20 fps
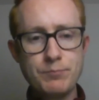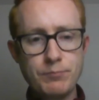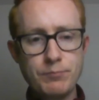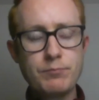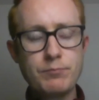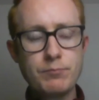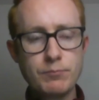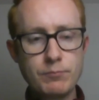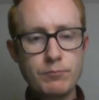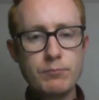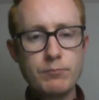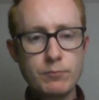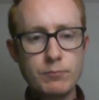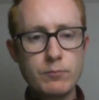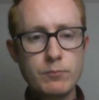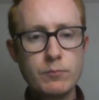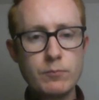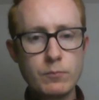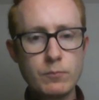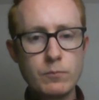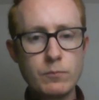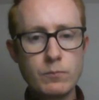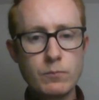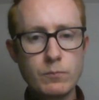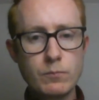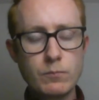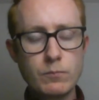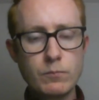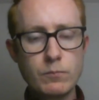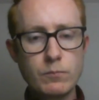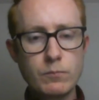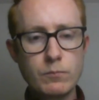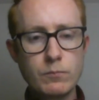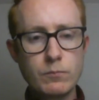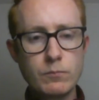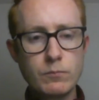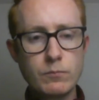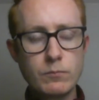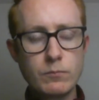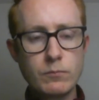
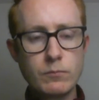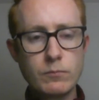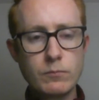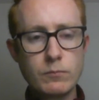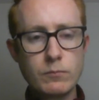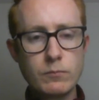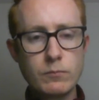The person shown says nothing.